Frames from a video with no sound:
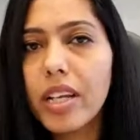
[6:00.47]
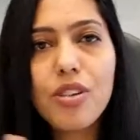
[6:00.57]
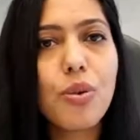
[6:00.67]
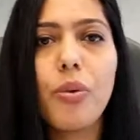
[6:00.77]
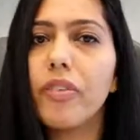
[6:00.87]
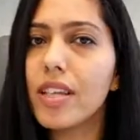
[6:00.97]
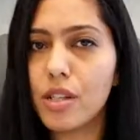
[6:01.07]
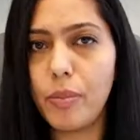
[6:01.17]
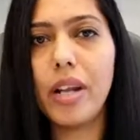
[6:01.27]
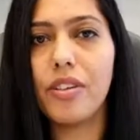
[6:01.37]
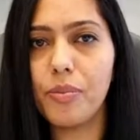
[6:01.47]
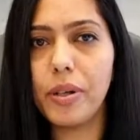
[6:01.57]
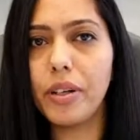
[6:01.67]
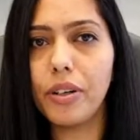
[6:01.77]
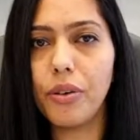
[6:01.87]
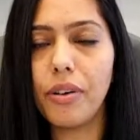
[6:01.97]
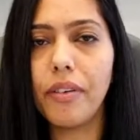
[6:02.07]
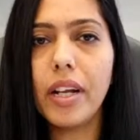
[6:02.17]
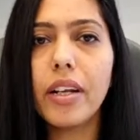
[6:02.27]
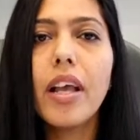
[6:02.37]
there is no waste management at all,
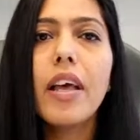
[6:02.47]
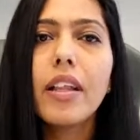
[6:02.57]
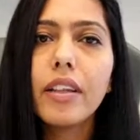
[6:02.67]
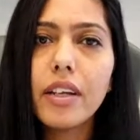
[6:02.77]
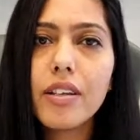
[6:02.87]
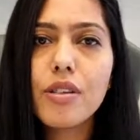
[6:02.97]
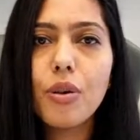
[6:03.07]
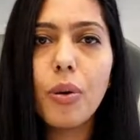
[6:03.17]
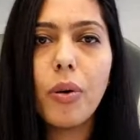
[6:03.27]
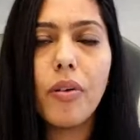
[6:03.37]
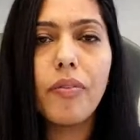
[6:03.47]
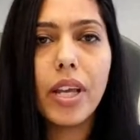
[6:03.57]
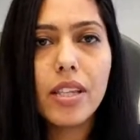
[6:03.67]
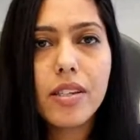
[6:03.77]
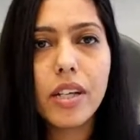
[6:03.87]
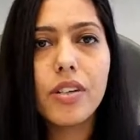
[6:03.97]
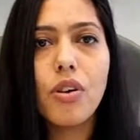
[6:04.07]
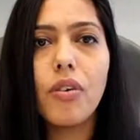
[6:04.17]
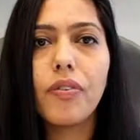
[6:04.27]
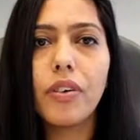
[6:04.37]
right? There is no wastage
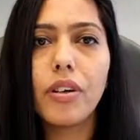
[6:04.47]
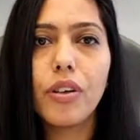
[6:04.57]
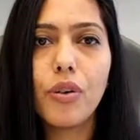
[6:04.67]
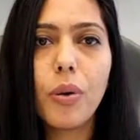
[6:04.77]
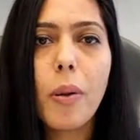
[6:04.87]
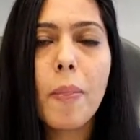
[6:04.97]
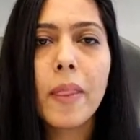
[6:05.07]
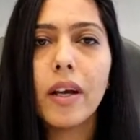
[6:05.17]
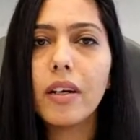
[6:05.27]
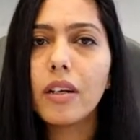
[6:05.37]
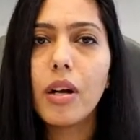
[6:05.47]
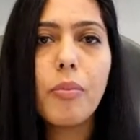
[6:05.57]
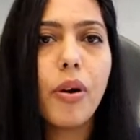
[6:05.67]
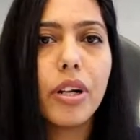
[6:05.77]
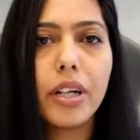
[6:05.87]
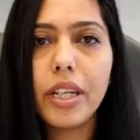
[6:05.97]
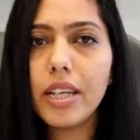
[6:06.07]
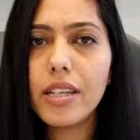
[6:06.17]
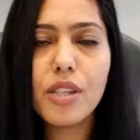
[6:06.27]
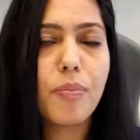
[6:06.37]
of
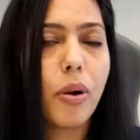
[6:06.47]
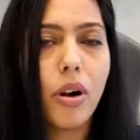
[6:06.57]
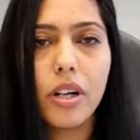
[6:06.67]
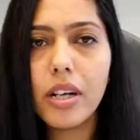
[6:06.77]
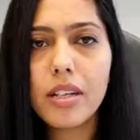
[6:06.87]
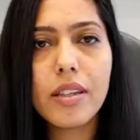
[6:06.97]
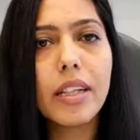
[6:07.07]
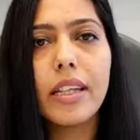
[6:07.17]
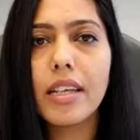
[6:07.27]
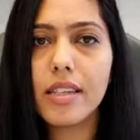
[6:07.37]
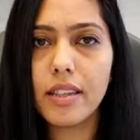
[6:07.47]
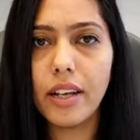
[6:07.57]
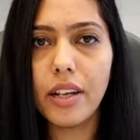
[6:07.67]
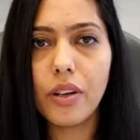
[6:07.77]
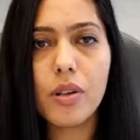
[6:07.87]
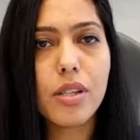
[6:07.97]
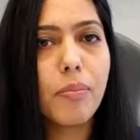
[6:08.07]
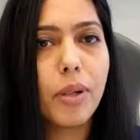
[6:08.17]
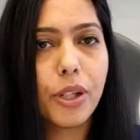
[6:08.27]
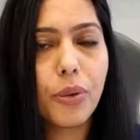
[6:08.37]
commodities, products, nothing is there. You're
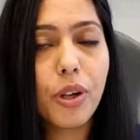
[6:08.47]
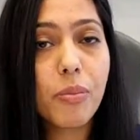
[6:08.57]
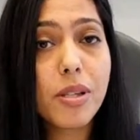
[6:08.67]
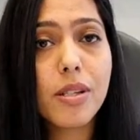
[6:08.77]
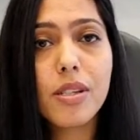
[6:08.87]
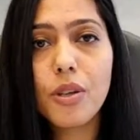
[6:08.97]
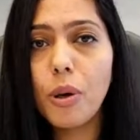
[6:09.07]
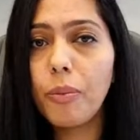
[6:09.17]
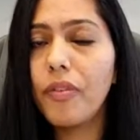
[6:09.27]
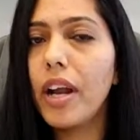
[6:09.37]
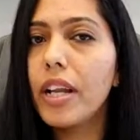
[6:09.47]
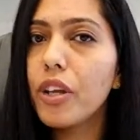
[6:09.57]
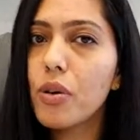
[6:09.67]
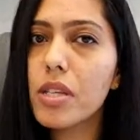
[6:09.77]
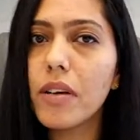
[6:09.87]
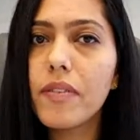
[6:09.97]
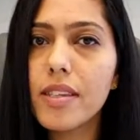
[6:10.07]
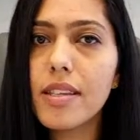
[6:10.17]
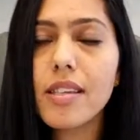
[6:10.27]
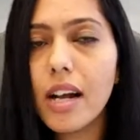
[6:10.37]
simply doing your business, you're providing your
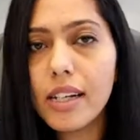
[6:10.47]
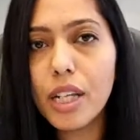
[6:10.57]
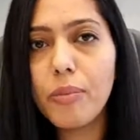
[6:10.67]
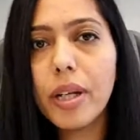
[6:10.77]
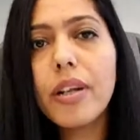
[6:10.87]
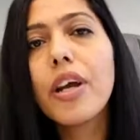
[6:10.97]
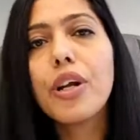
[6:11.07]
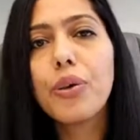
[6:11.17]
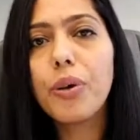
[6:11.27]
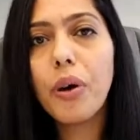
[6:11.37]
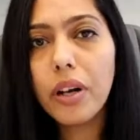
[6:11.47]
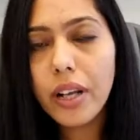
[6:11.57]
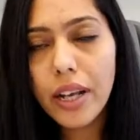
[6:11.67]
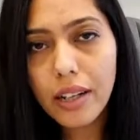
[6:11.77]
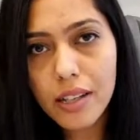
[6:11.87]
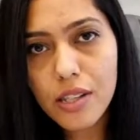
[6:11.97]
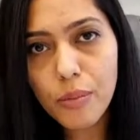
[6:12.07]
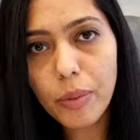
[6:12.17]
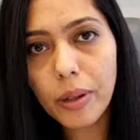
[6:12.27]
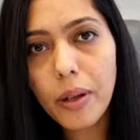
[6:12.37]
services ultimate to your
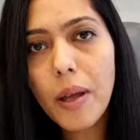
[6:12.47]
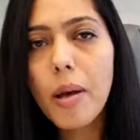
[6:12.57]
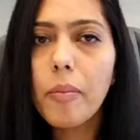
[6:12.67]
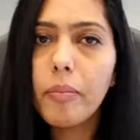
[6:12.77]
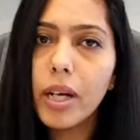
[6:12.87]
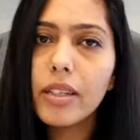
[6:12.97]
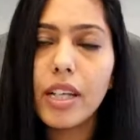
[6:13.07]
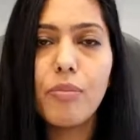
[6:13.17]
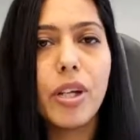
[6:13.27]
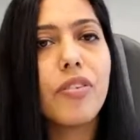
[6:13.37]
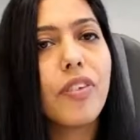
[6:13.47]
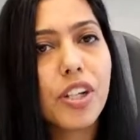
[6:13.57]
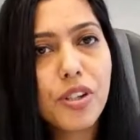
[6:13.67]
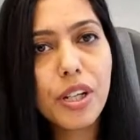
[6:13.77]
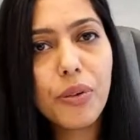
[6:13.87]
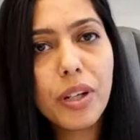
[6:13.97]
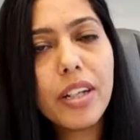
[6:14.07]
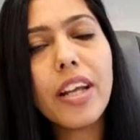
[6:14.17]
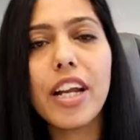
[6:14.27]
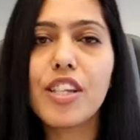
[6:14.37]
customer. But in manufacturing
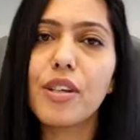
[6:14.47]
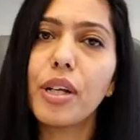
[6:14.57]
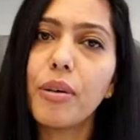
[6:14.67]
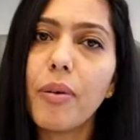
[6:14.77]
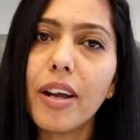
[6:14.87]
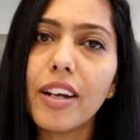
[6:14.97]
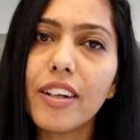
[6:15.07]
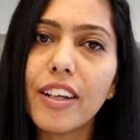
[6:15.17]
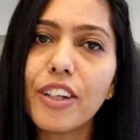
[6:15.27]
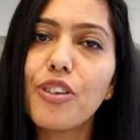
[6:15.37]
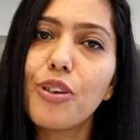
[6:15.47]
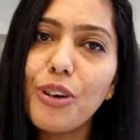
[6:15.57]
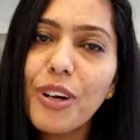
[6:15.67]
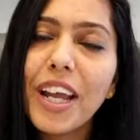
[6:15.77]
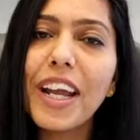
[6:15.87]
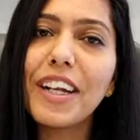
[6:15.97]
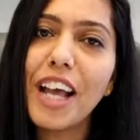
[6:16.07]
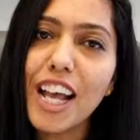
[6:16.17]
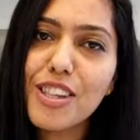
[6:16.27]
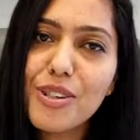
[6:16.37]
unit, it's required. So it
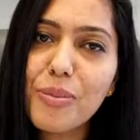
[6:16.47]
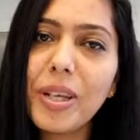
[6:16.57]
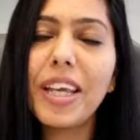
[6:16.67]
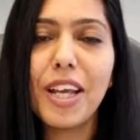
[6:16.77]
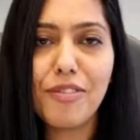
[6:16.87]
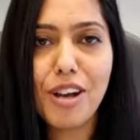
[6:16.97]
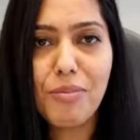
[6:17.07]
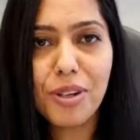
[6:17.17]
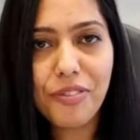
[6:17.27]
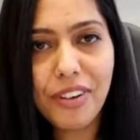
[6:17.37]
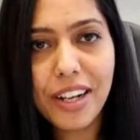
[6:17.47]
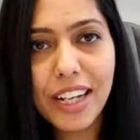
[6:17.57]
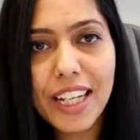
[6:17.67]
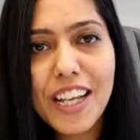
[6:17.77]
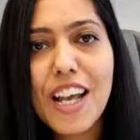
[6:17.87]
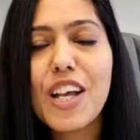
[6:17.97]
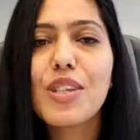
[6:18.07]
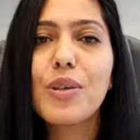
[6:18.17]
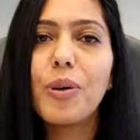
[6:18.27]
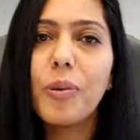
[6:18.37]
has to be environment friendly.
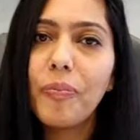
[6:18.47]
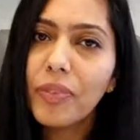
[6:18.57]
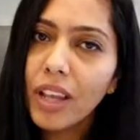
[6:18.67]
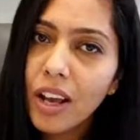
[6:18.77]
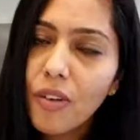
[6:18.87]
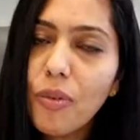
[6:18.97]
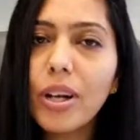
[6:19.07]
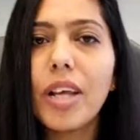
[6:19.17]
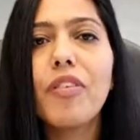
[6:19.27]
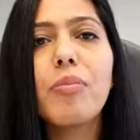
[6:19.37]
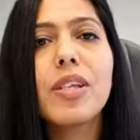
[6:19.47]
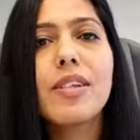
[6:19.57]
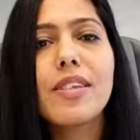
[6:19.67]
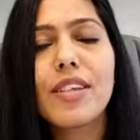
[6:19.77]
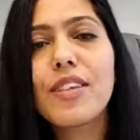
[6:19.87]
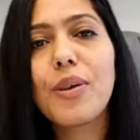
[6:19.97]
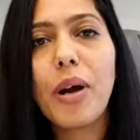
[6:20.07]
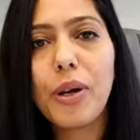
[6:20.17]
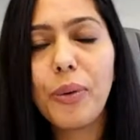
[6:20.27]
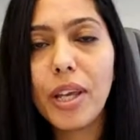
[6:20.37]
So whatever businesses you
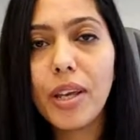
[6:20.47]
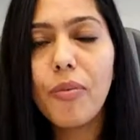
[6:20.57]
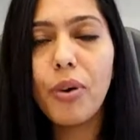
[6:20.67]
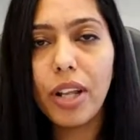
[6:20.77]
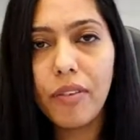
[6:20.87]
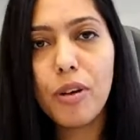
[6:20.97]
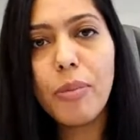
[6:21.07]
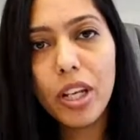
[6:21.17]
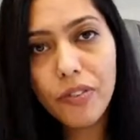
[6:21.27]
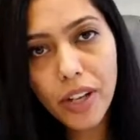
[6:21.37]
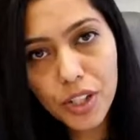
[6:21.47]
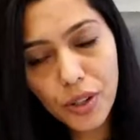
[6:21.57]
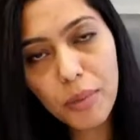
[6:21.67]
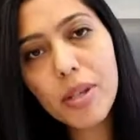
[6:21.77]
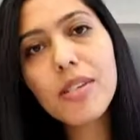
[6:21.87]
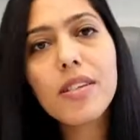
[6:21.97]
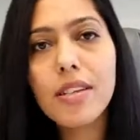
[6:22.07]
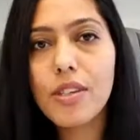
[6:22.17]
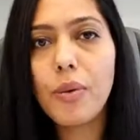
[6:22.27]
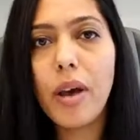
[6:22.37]
are doing, whatever manufacturing
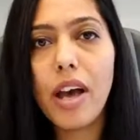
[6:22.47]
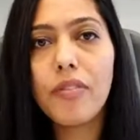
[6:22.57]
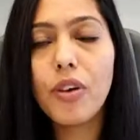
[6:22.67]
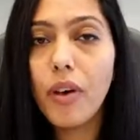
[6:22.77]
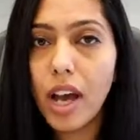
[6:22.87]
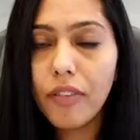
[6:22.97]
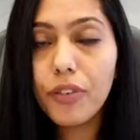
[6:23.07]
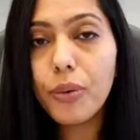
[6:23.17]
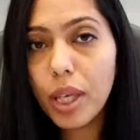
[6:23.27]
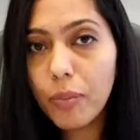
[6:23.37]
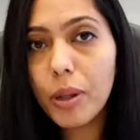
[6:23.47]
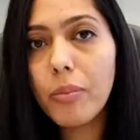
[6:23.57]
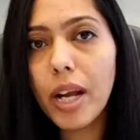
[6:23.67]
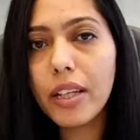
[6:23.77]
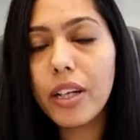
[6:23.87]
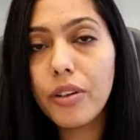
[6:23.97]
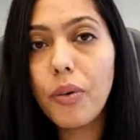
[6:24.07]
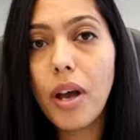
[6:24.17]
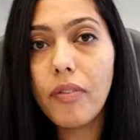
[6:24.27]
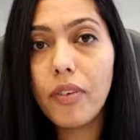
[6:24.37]
businesses you have to keep in mind that
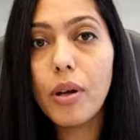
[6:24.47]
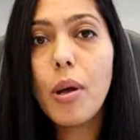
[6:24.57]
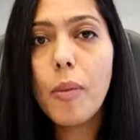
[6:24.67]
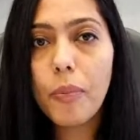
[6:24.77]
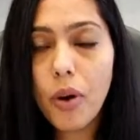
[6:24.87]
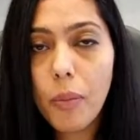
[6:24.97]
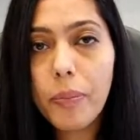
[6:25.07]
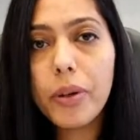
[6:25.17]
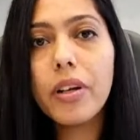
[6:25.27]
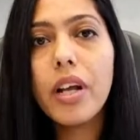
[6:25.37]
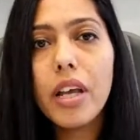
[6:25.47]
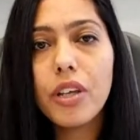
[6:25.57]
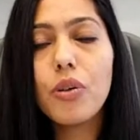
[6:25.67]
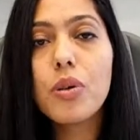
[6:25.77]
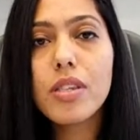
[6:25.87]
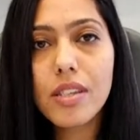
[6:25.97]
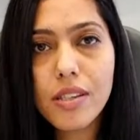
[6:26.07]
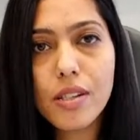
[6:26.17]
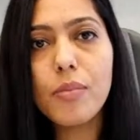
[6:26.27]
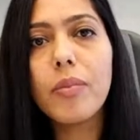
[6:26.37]
you have a proper,
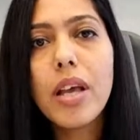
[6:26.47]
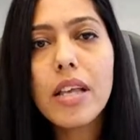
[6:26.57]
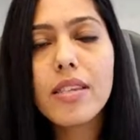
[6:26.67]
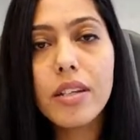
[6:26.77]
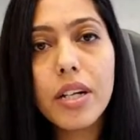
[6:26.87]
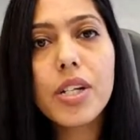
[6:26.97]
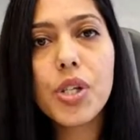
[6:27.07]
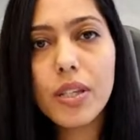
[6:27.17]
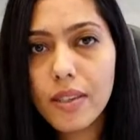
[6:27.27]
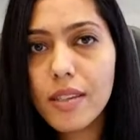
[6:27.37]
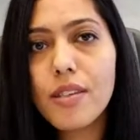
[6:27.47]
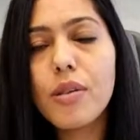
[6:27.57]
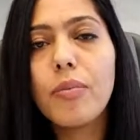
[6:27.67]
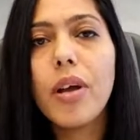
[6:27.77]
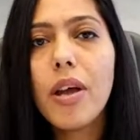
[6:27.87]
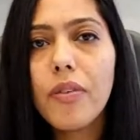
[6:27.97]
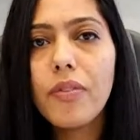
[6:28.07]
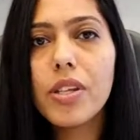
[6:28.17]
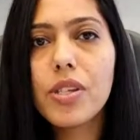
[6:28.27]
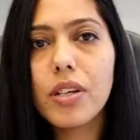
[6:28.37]
system, synergy system,
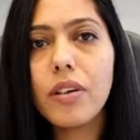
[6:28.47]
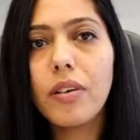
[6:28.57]
which